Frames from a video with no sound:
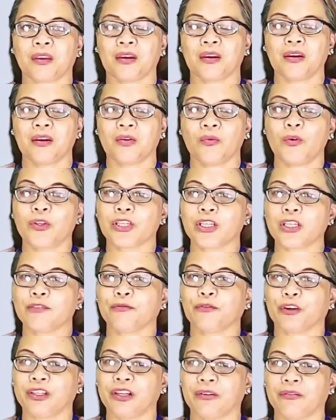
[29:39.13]
which is
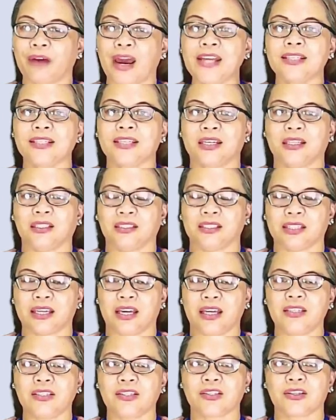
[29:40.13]
for the right tail
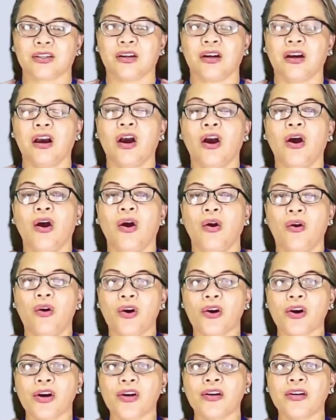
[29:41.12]
test,
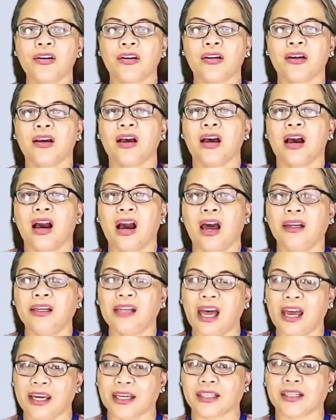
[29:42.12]
or a
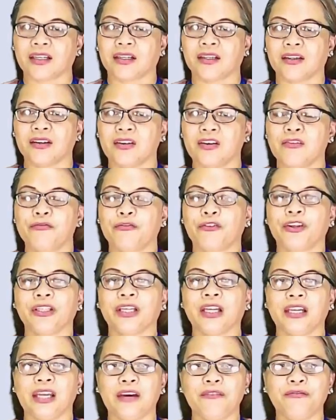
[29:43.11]
like for the
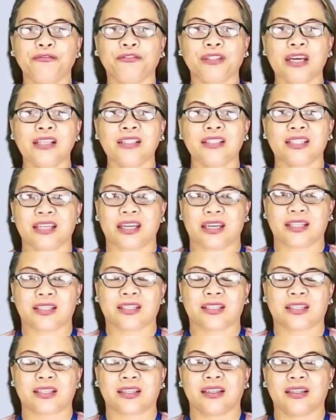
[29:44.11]
left tail
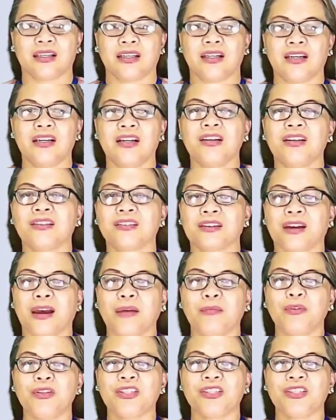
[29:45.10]
test?
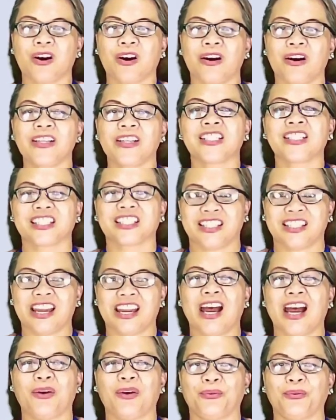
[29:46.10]
Timer starts now.